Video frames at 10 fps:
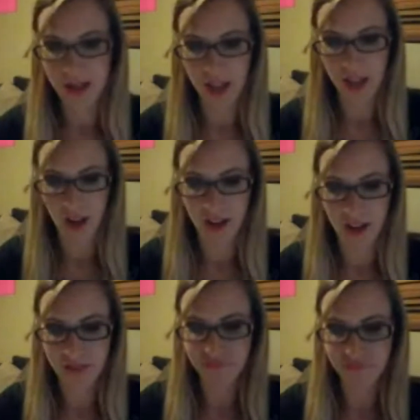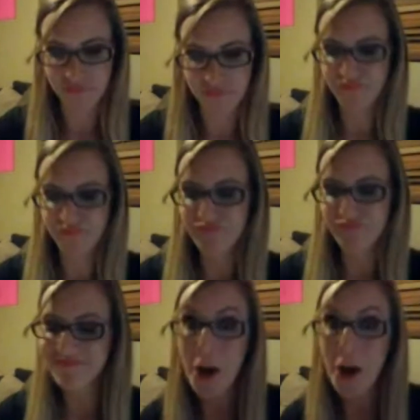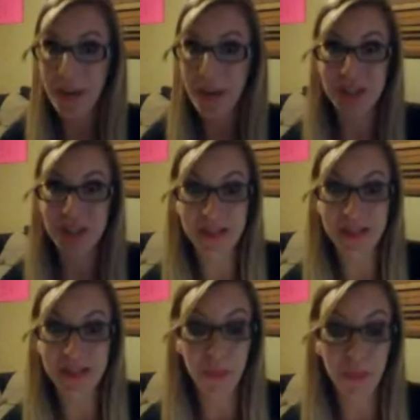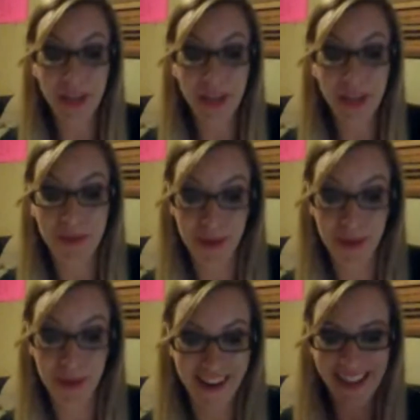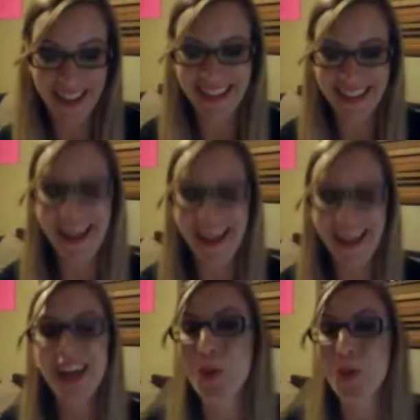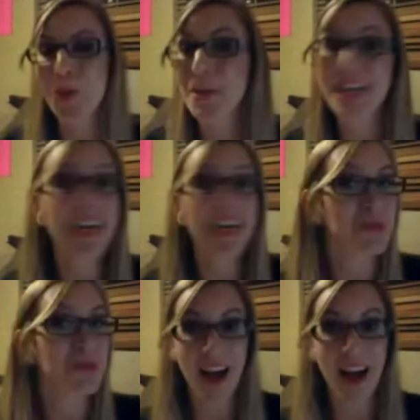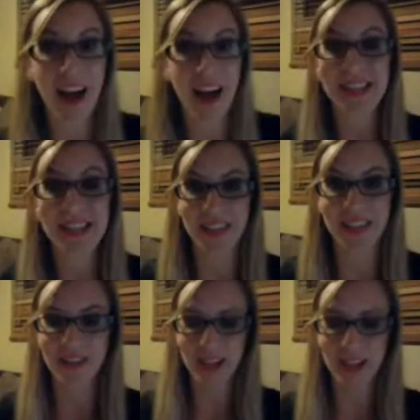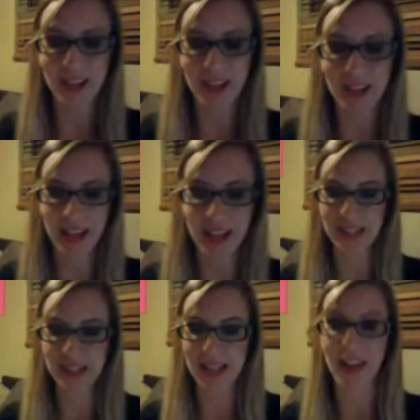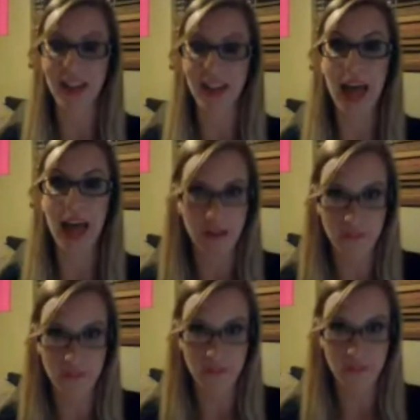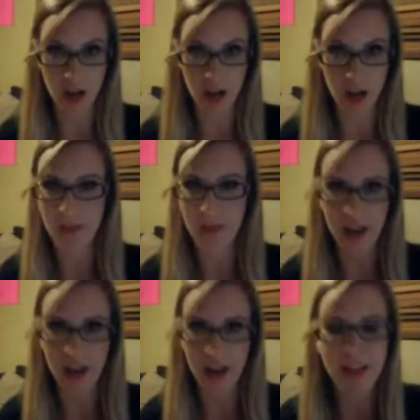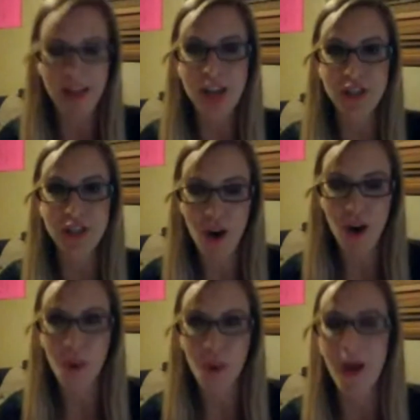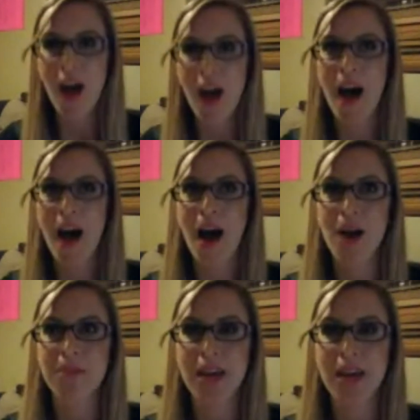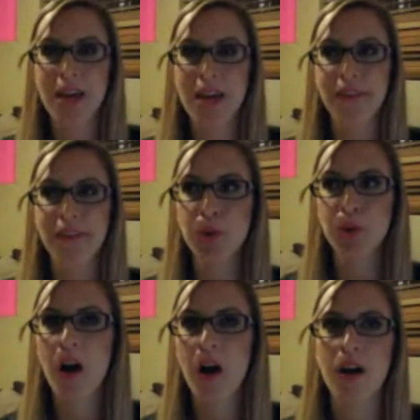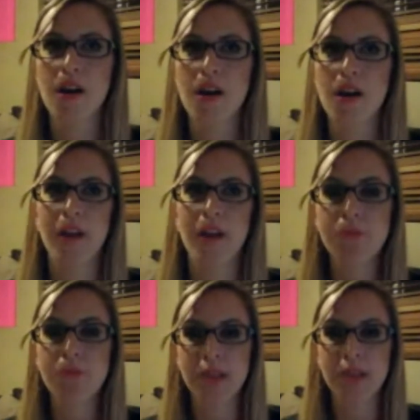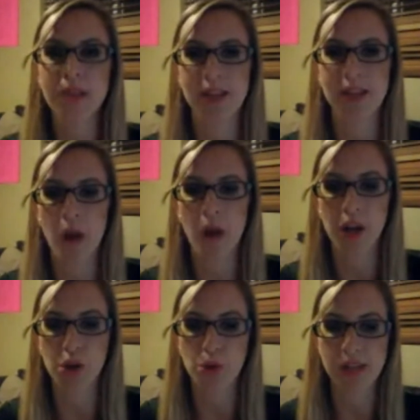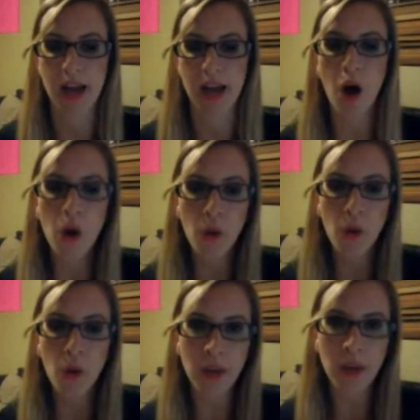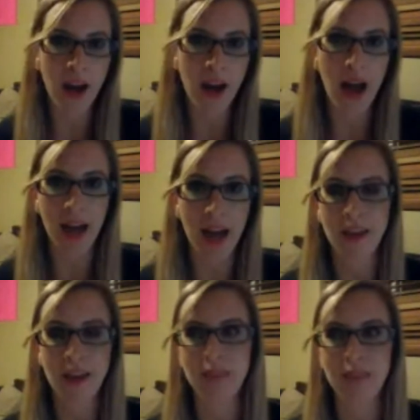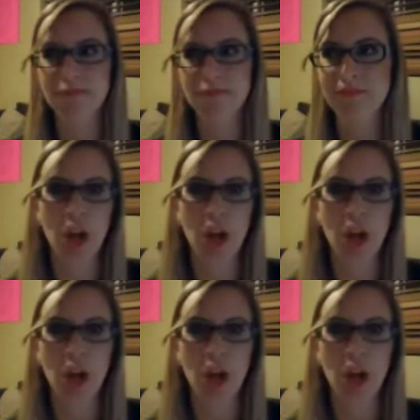Let's see here. Okay, so this one's a really big one. So we do not steal clientele ever. So if you meet someone who said, oh yeah, I